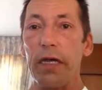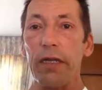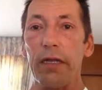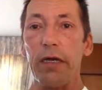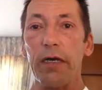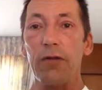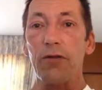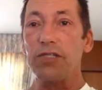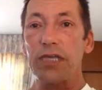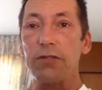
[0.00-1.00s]
in uh,
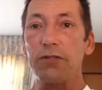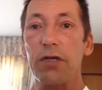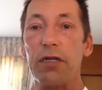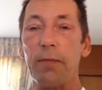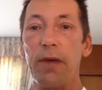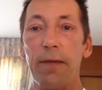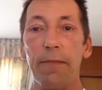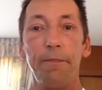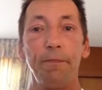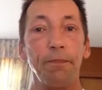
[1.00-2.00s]
their sales on eBay,
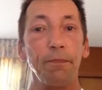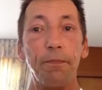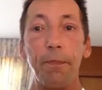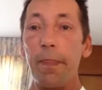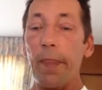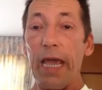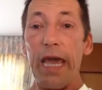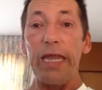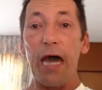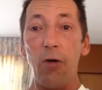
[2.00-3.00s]

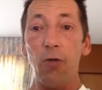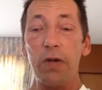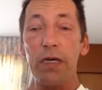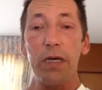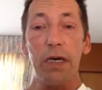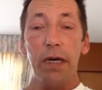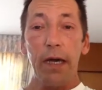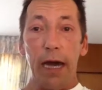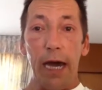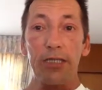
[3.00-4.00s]
and how we
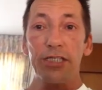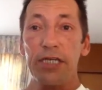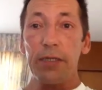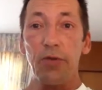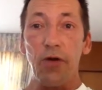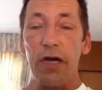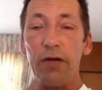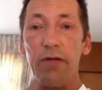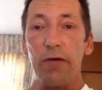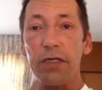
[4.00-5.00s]
actually keep
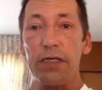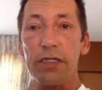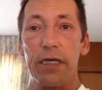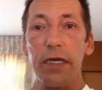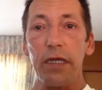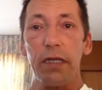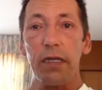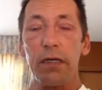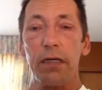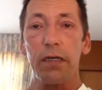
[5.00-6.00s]
track of all this
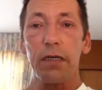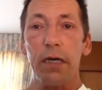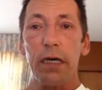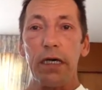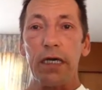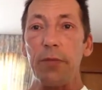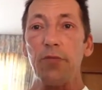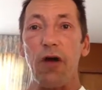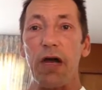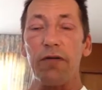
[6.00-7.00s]
and uh,
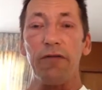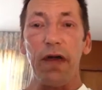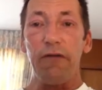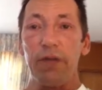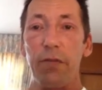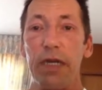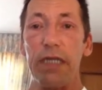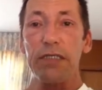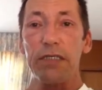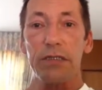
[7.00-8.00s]
keep track of
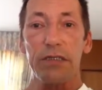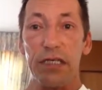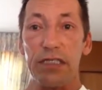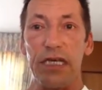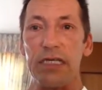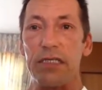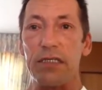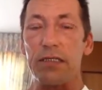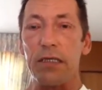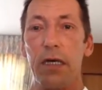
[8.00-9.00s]
everybody's
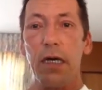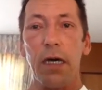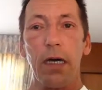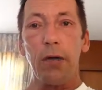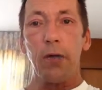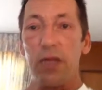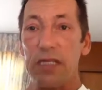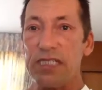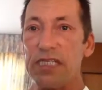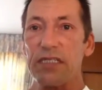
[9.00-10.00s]
successes. Uh,
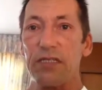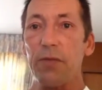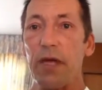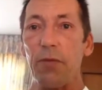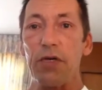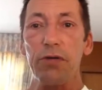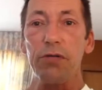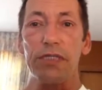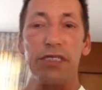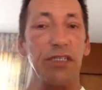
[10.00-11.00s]
the system that we
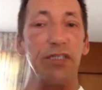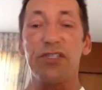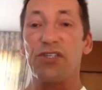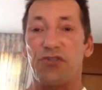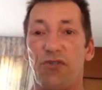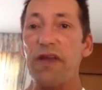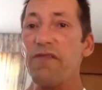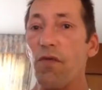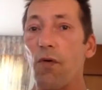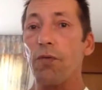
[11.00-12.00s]
use is just a
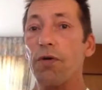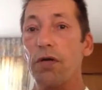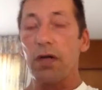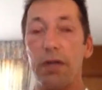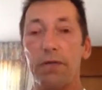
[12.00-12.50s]
straightforward